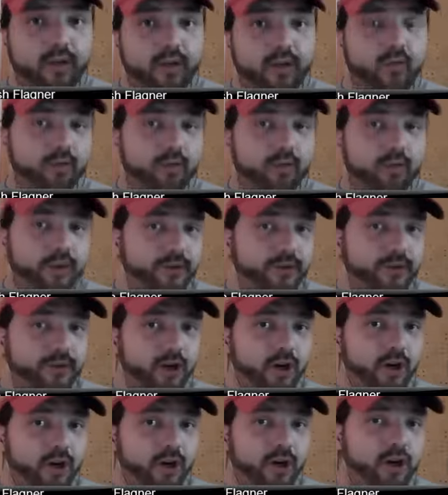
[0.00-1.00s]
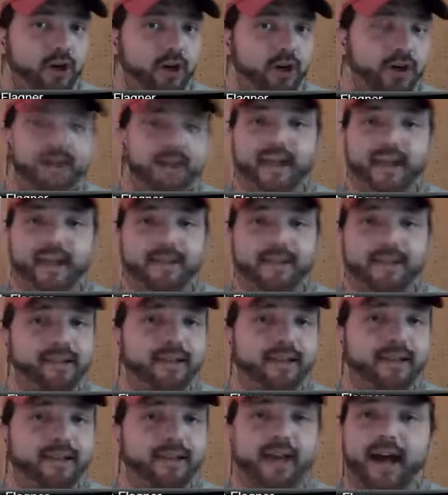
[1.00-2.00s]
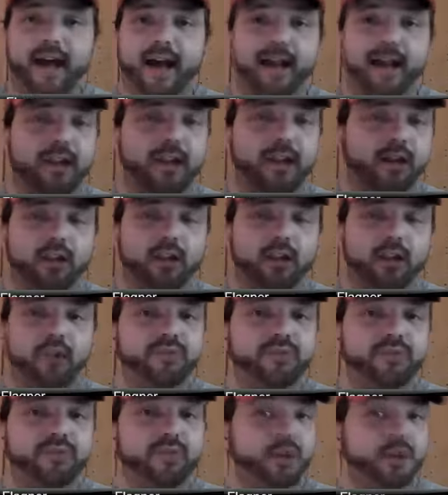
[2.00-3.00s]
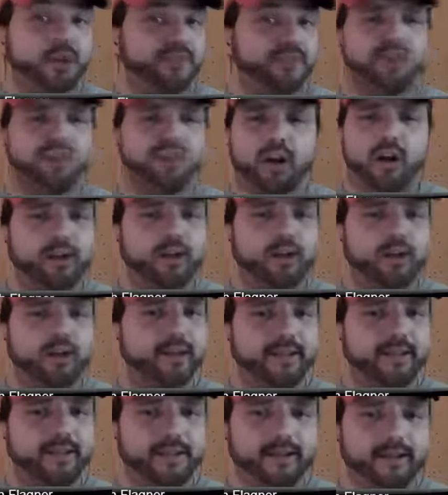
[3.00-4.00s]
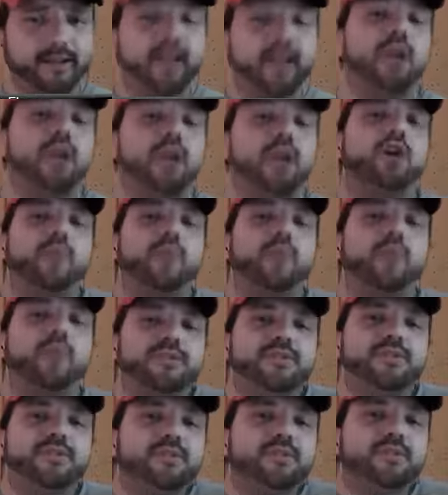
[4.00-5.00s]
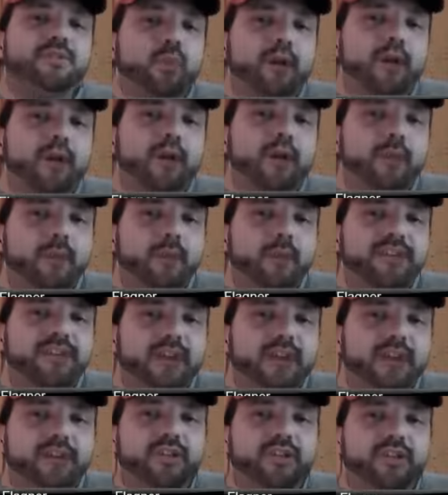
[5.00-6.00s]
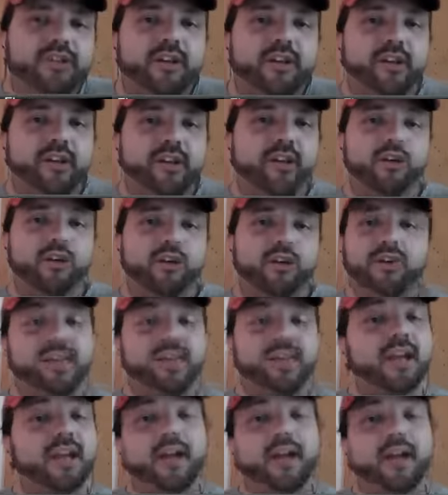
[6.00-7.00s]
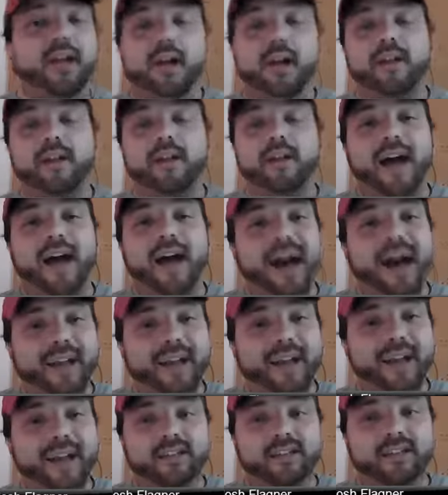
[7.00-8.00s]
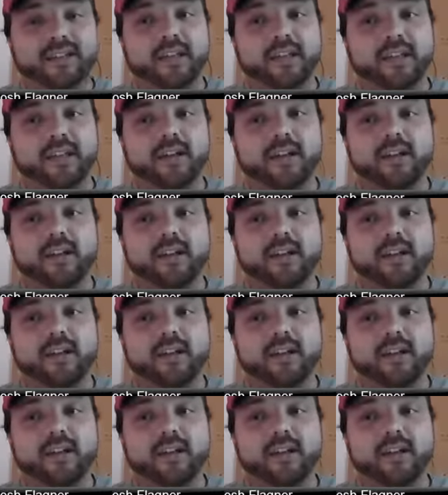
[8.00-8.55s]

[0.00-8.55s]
whether you're an eighth inning guy, a closer, a starter, anything like that. We also have to worry about massaging their egos. Honestly,